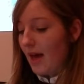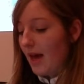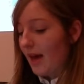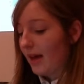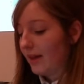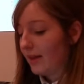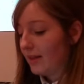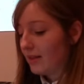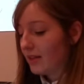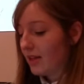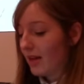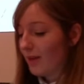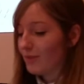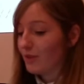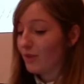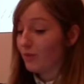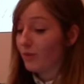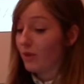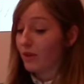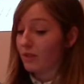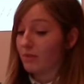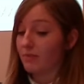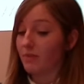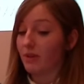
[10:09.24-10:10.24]
And in terms
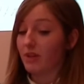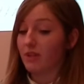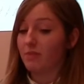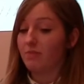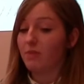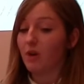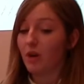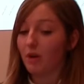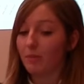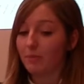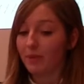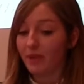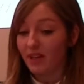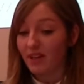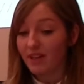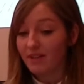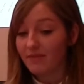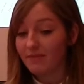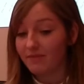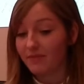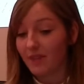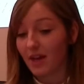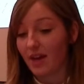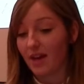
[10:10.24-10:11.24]
of what's most
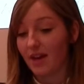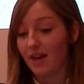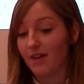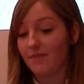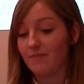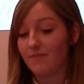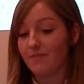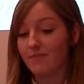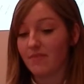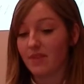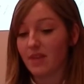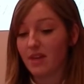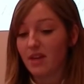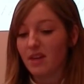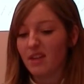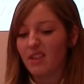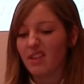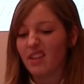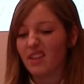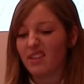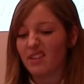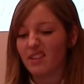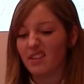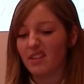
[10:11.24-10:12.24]
popular,
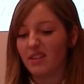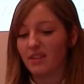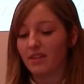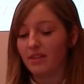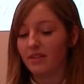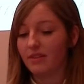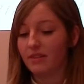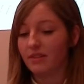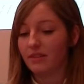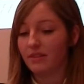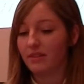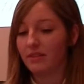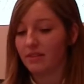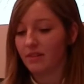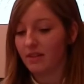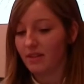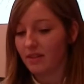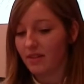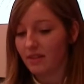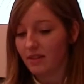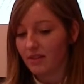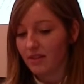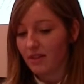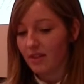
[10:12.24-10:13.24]
these are a
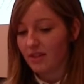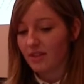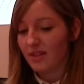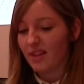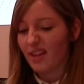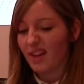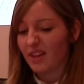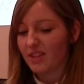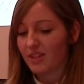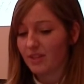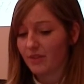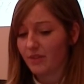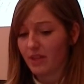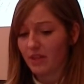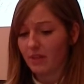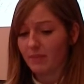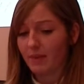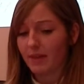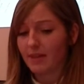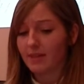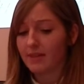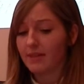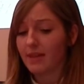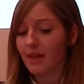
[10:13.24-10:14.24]
selection of, I think,
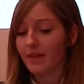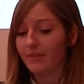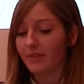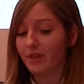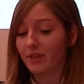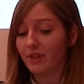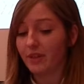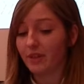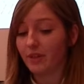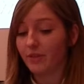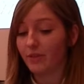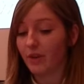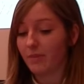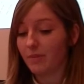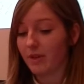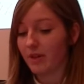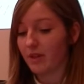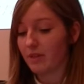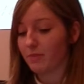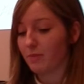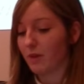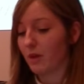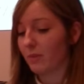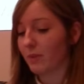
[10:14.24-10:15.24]
about seven of our
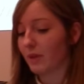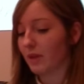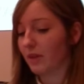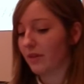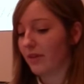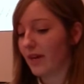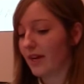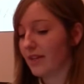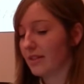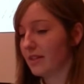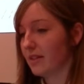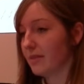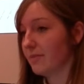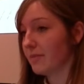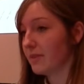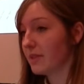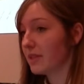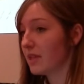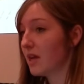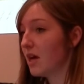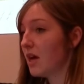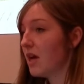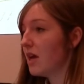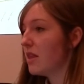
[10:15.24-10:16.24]
most popular
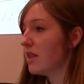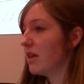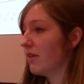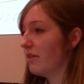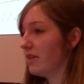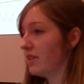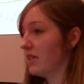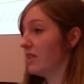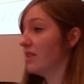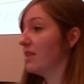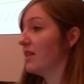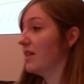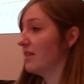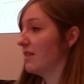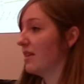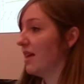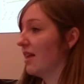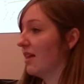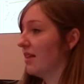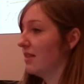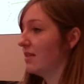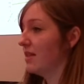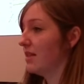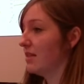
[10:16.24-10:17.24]
items. There is a
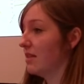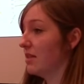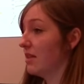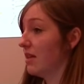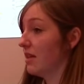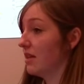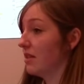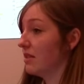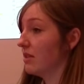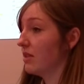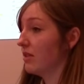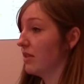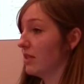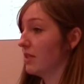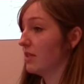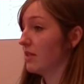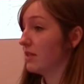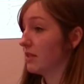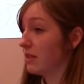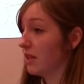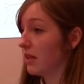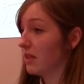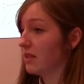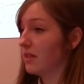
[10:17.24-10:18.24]
seasonality to this, so this
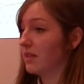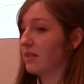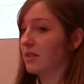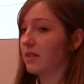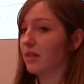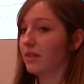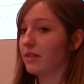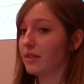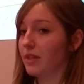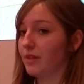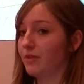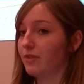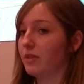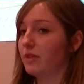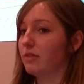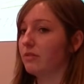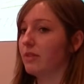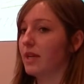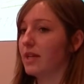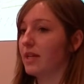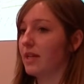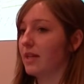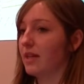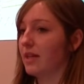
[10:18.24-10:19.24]
is starting to look different
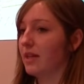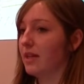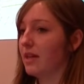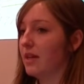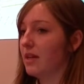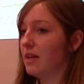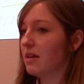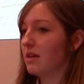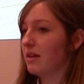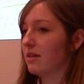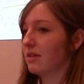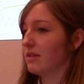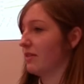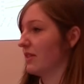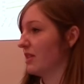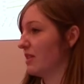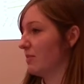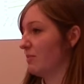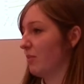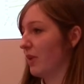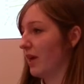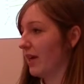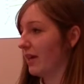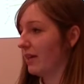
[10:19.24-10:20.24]
already because it's
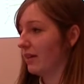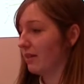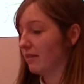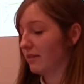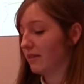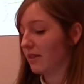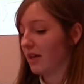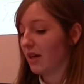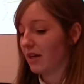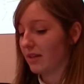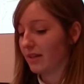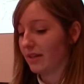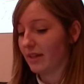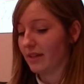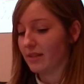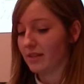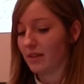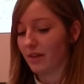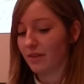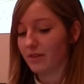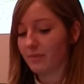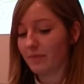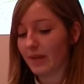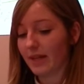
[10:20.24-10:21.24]
spring and gardening
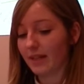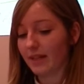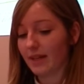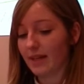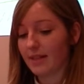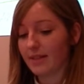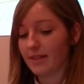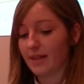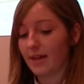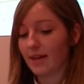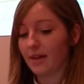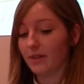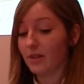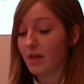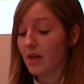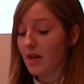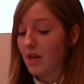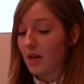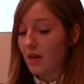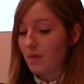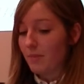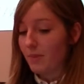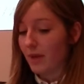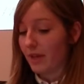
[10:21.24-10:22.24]
stuff's being lent out.
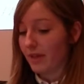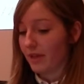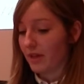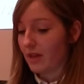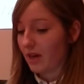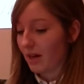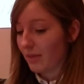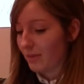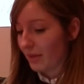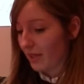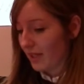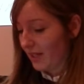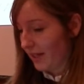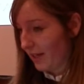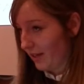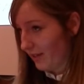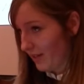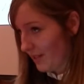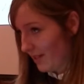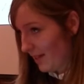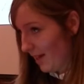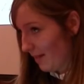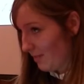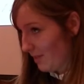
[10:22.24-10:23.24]
But the carpet cleaner
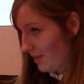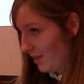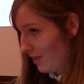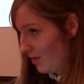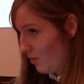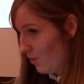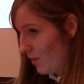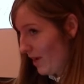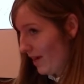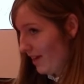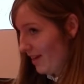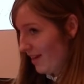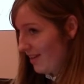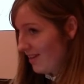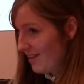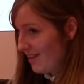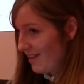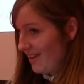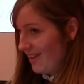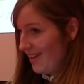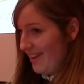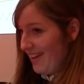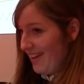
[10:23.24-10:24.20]
is the absolute winner.